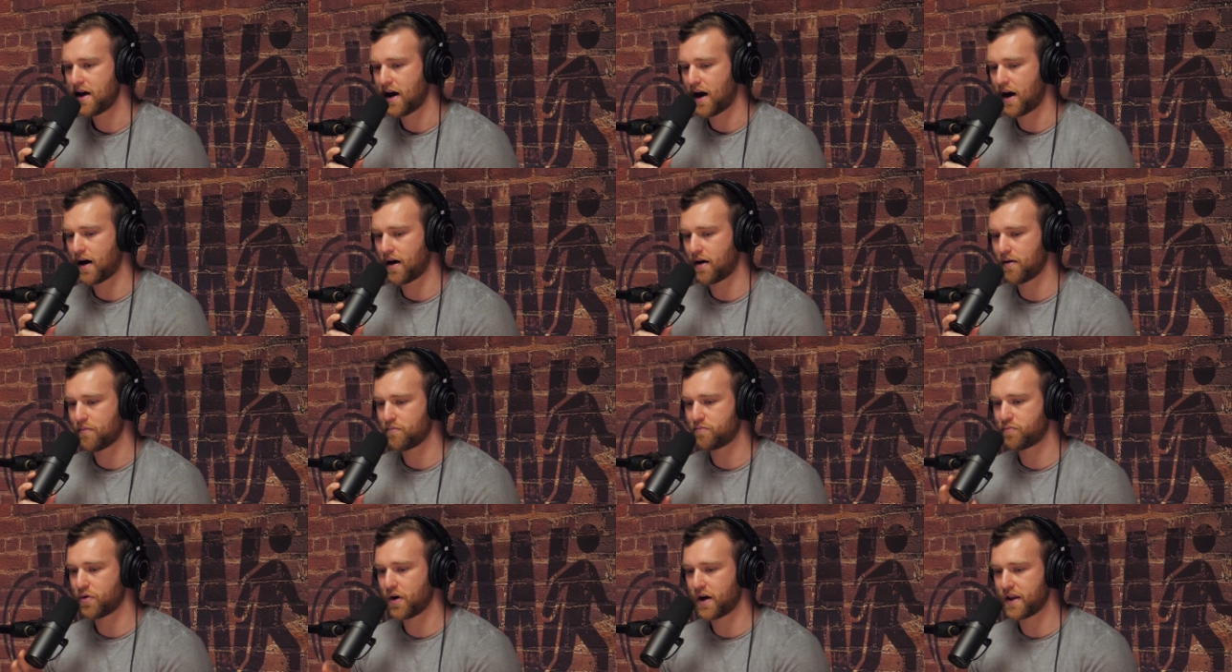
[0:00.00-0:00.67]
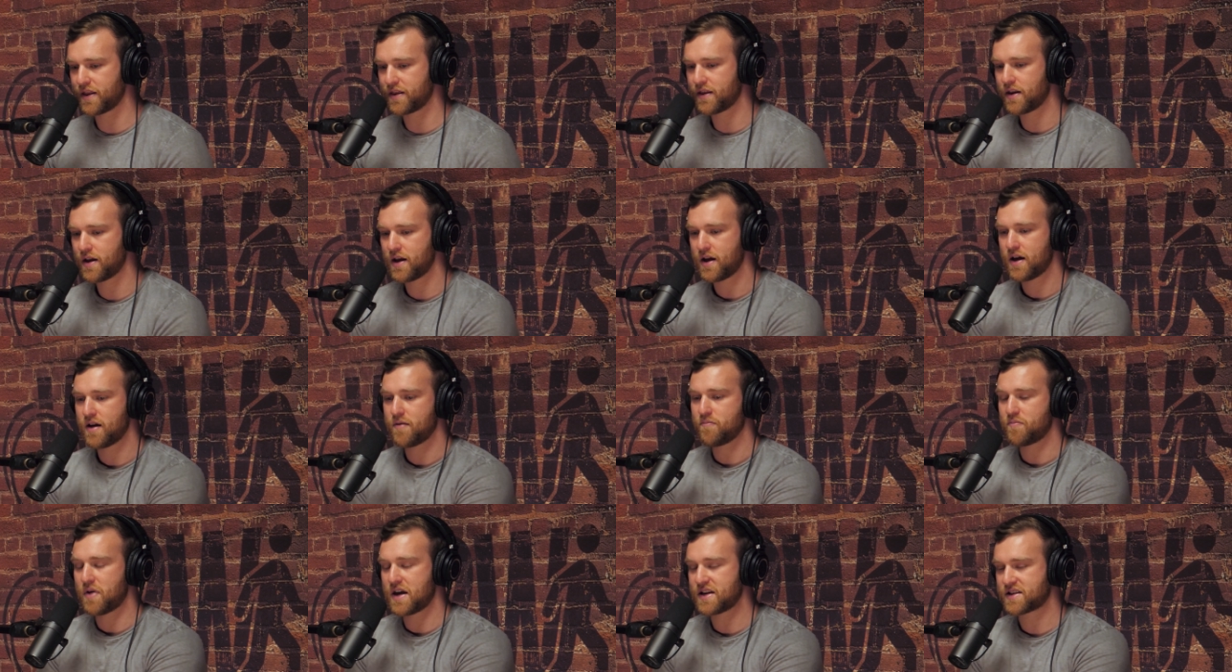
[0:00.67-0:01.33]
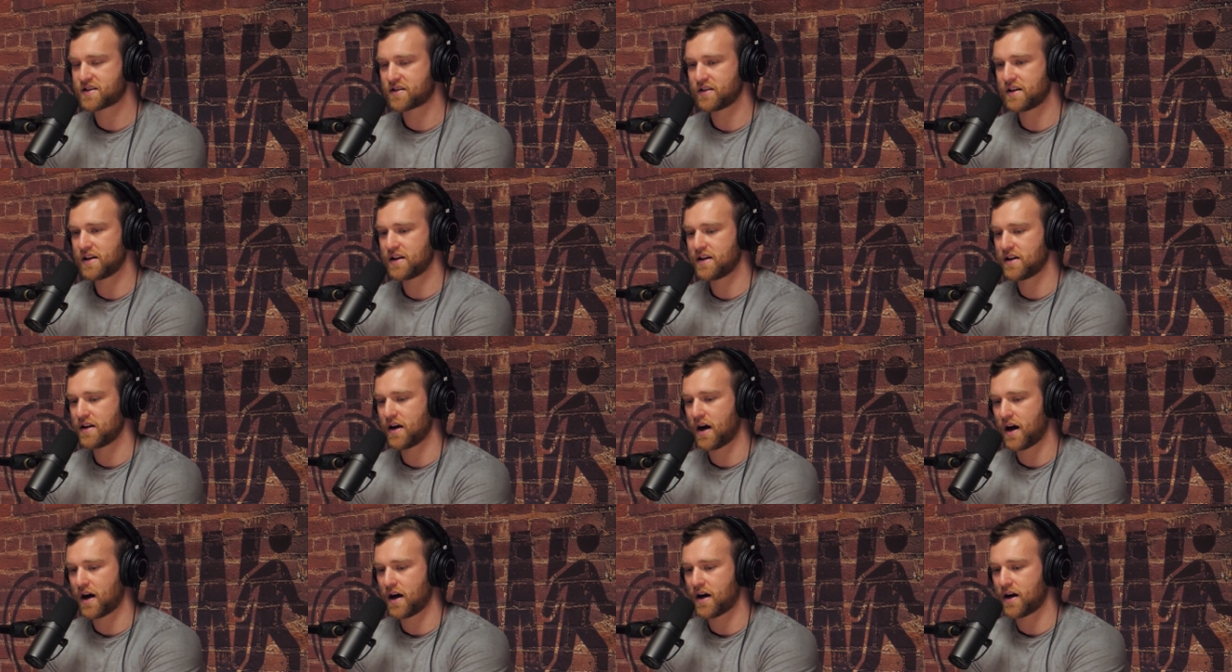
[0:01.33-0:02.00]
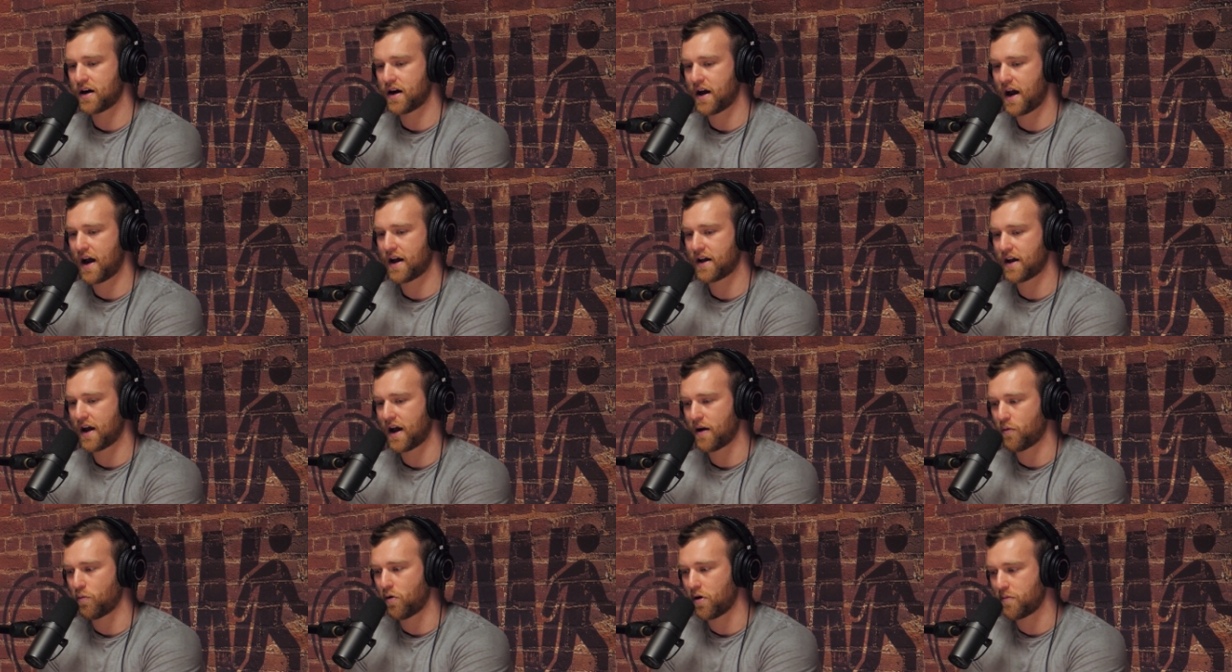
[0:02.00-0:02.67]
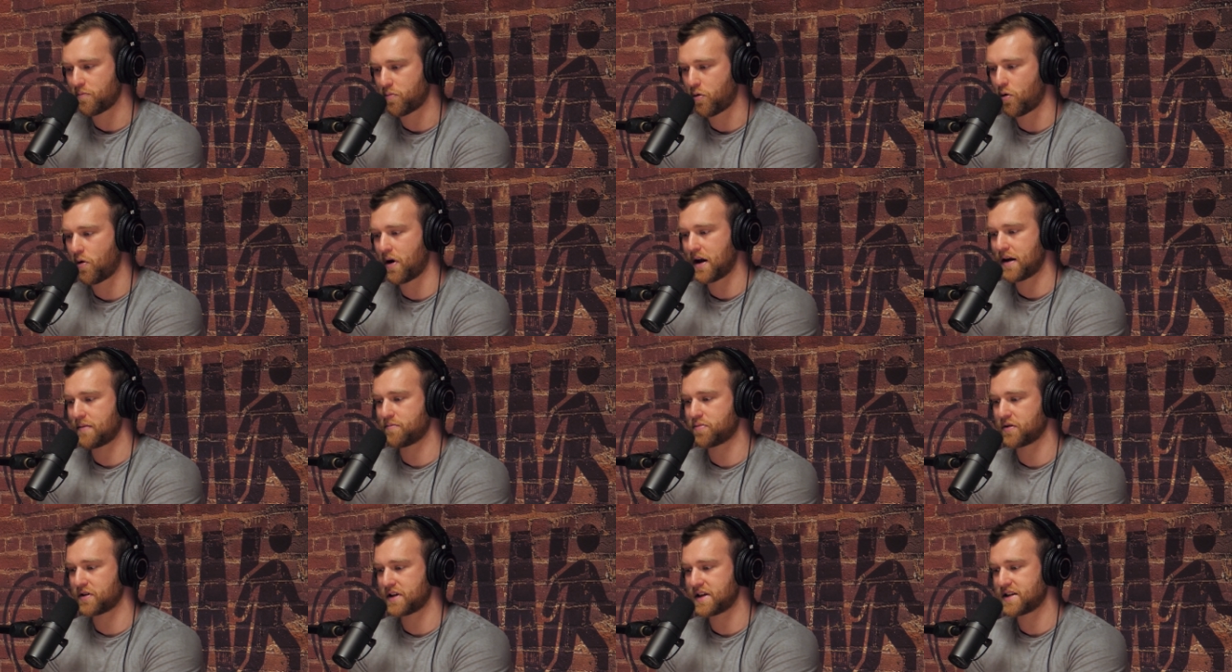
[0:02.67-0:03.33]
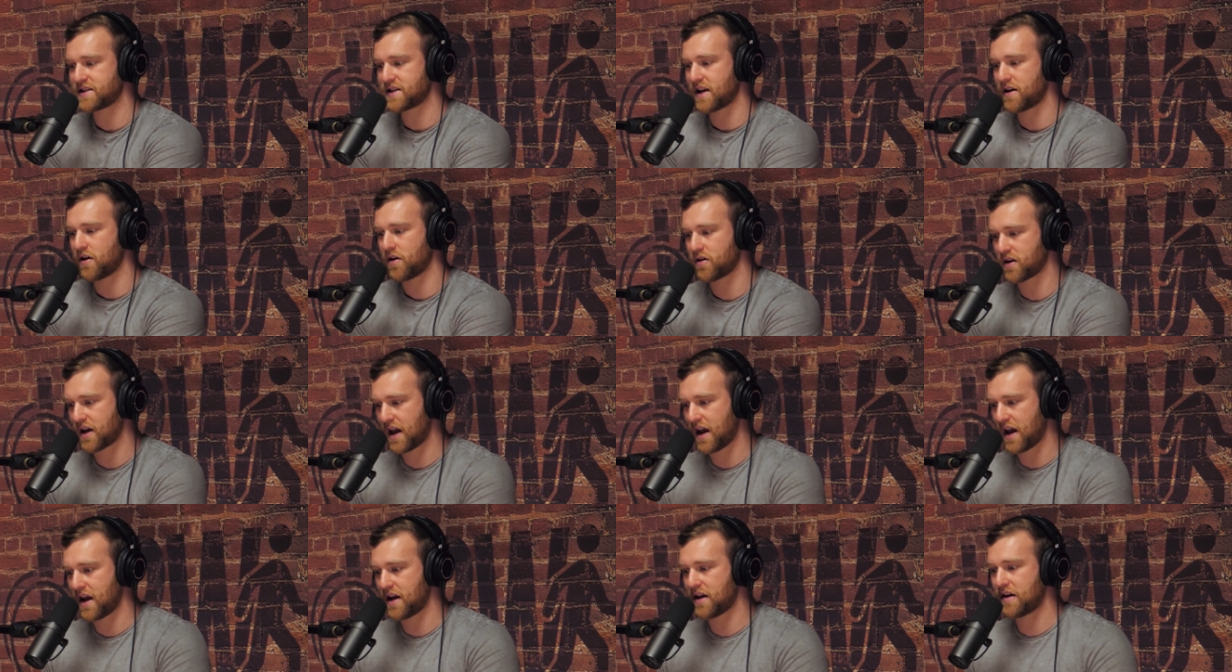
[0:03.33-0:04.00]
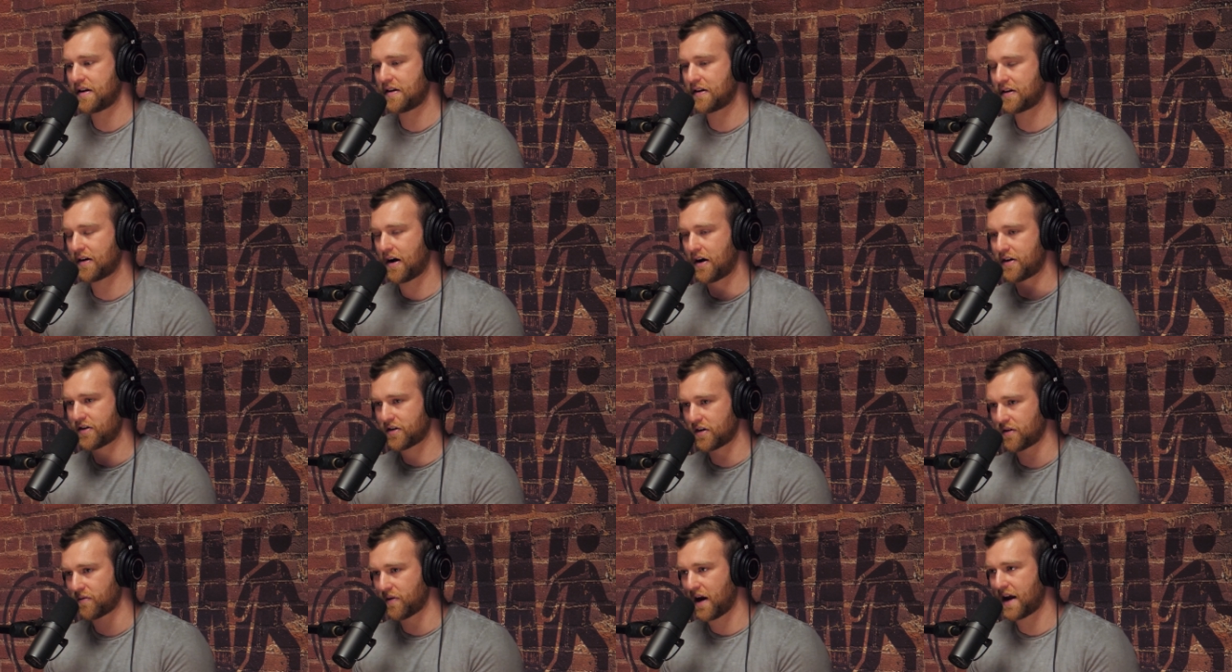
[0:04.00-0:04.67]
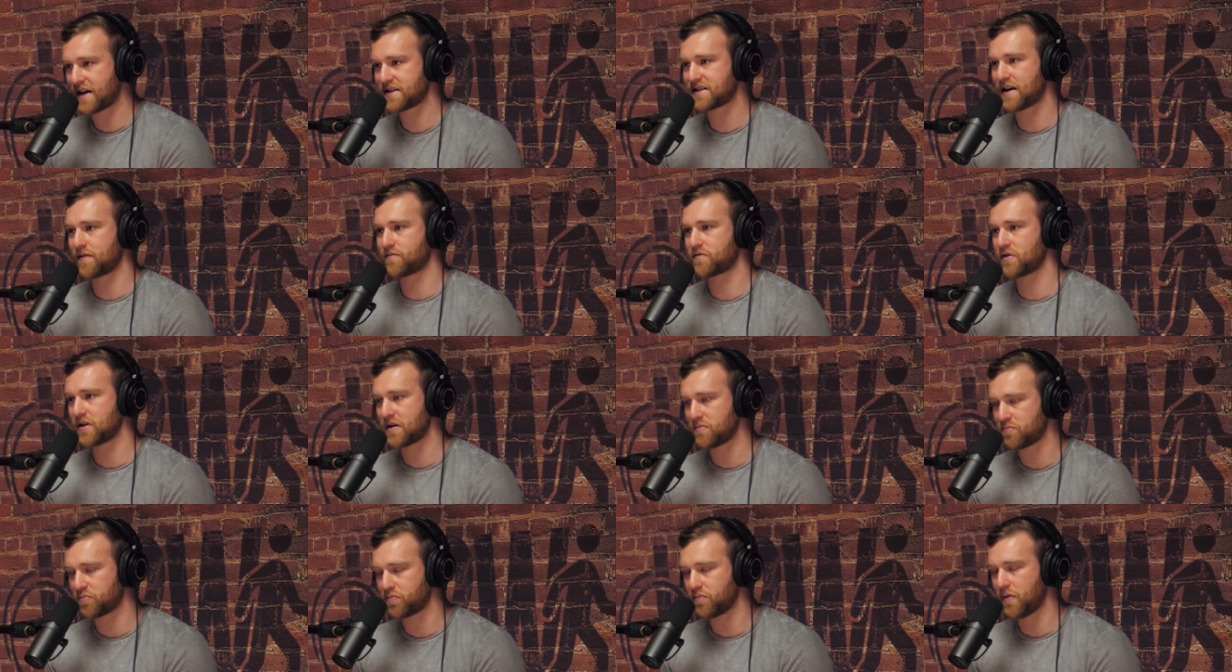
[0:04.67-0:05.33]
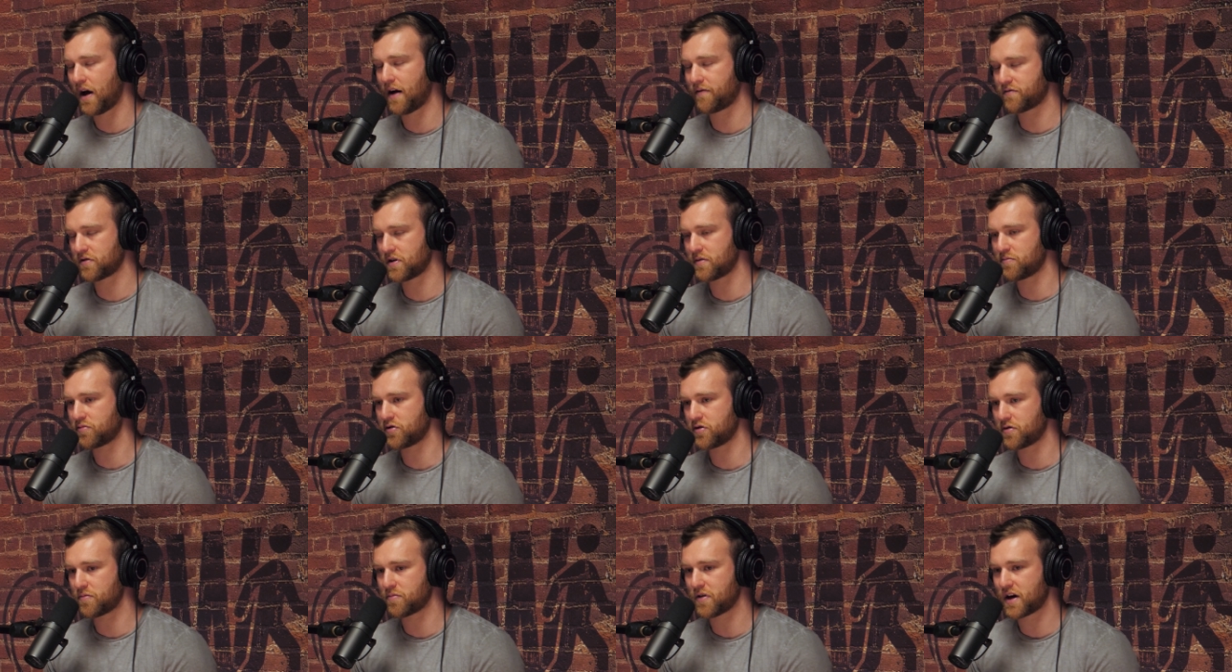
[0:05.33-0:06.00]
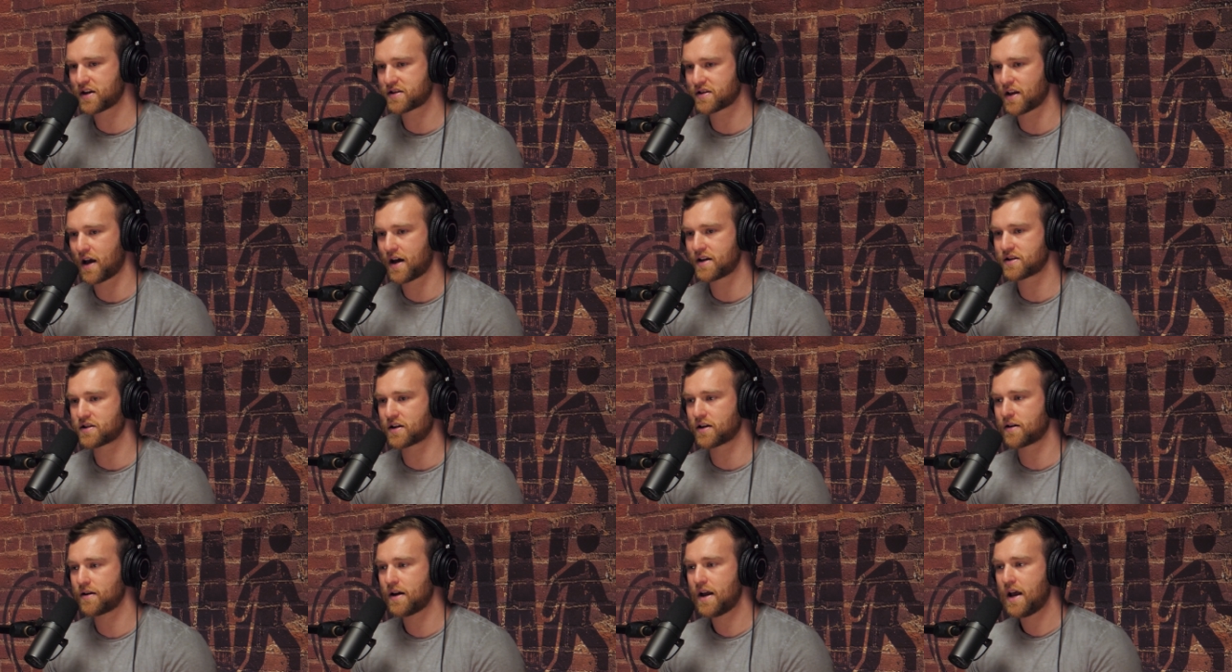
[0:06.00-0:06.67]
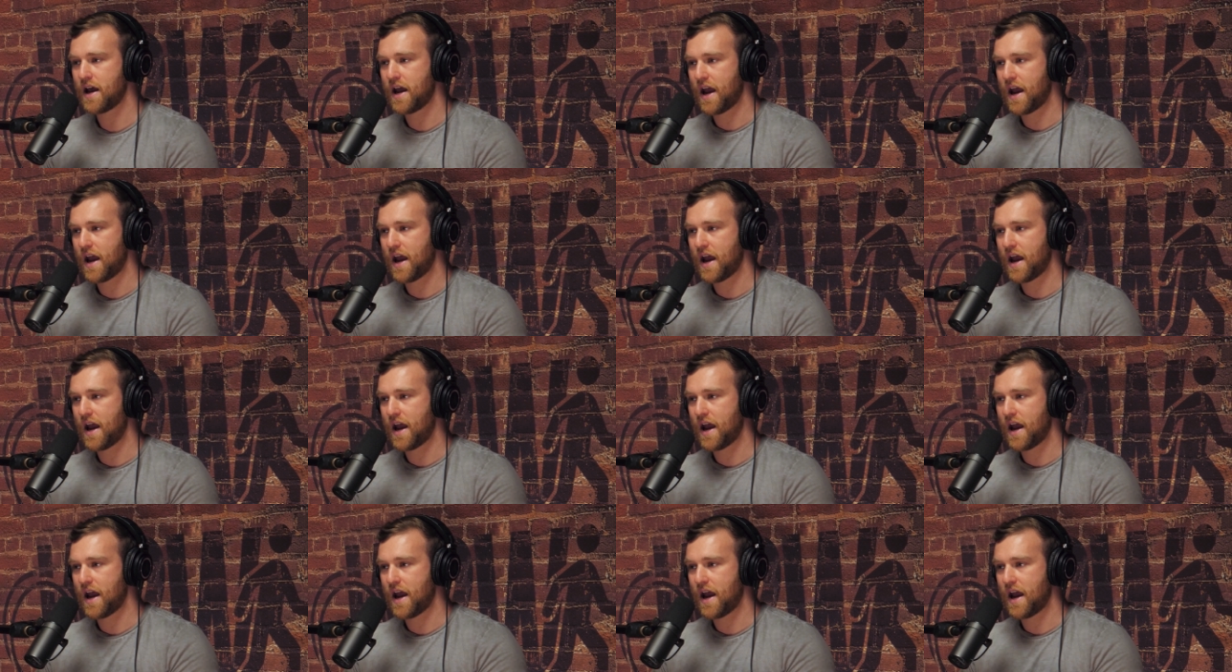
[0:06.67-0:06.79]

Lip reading: But basically, at one point, police said, "Okay, you're under arrest," after he blew the breathalyzer.